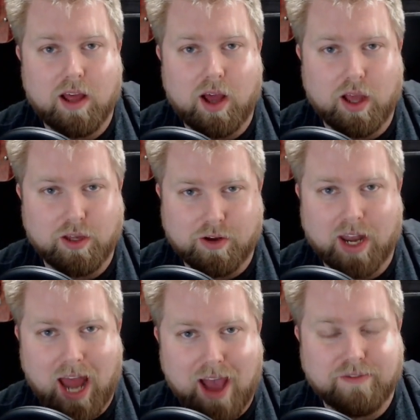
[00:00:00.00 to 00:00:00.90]
you're going
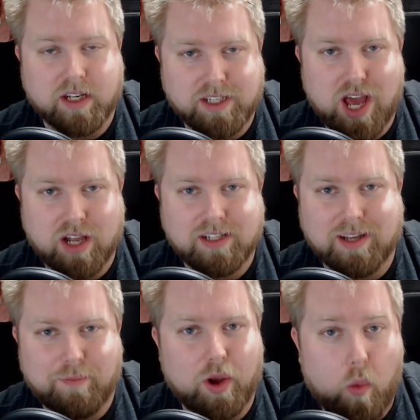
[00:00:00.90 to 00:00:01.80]
to have to turn
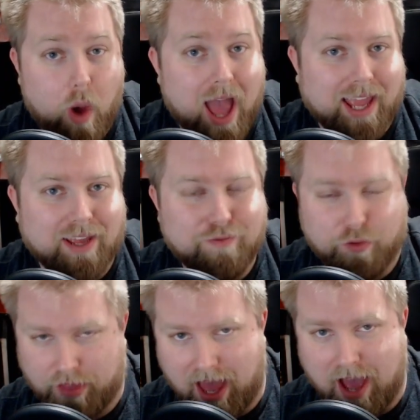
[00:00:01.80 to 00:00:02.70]
someone away
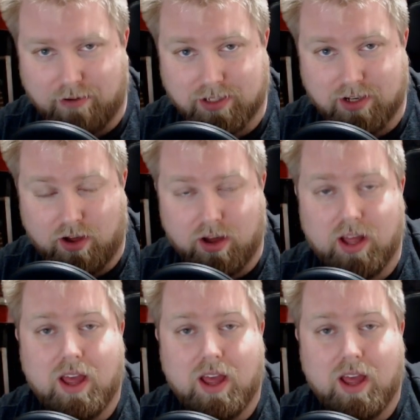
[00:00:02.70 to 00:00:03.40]
for that hour slot.